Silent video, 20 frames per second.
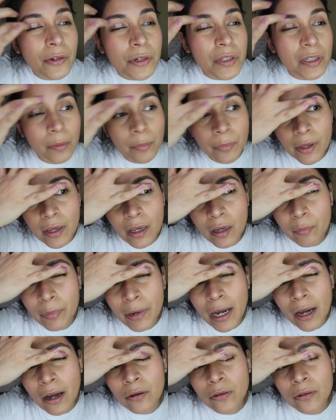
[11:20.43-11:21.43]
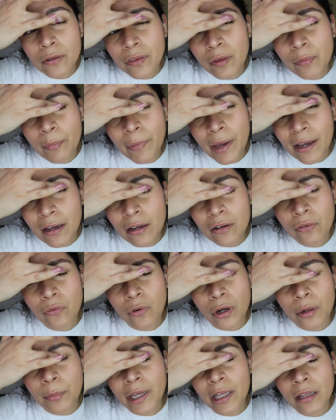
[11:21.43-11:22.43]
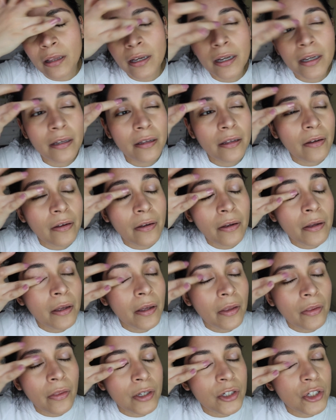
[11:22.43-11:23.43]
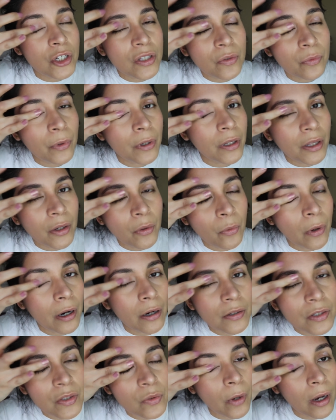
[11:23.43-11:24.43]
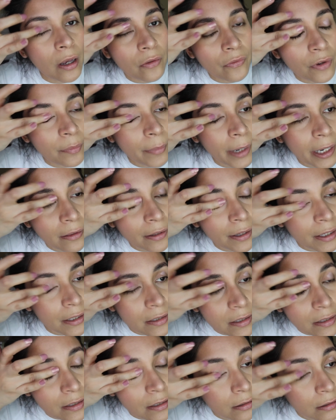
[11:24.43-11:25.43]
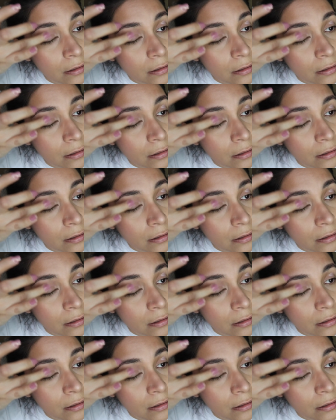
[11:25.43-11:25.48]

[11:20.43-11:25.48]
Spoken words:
something about the MAC formula that just really works well for my lids.